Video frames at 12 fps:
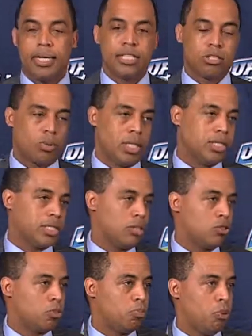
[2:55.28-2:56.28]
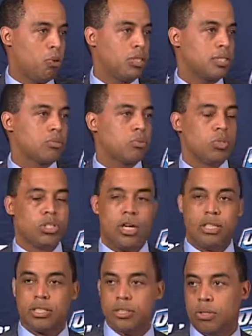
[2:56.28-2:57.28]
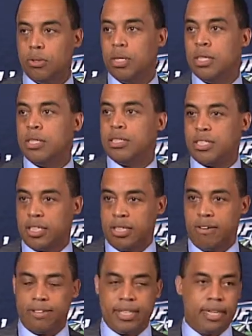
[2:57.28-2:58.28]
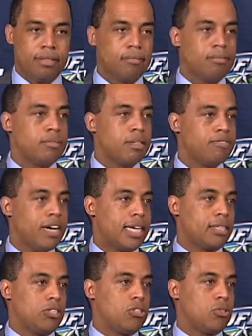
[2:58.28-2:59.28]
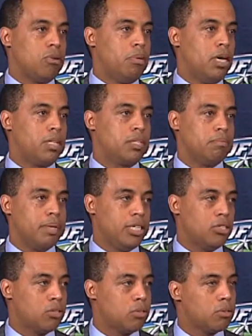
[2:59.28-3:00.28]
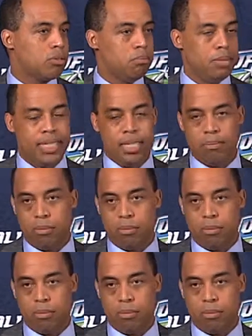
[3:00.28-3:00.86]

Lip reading: as well as other sports was also significant. The fact that you're among the major media